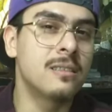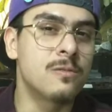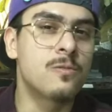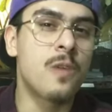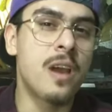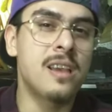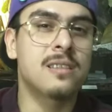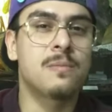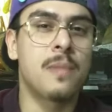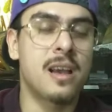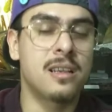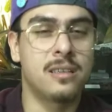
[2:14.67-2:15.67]
raised
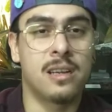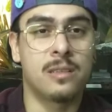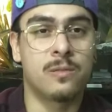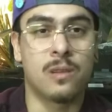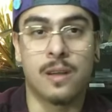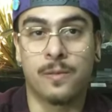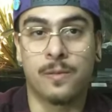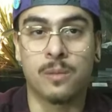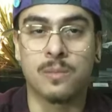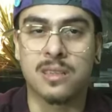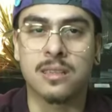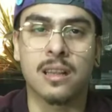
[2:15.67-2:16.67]
my tarantula
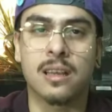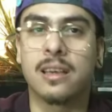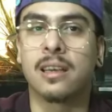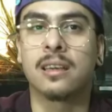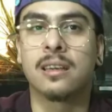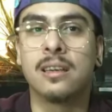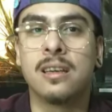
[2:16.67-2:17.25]
from a sling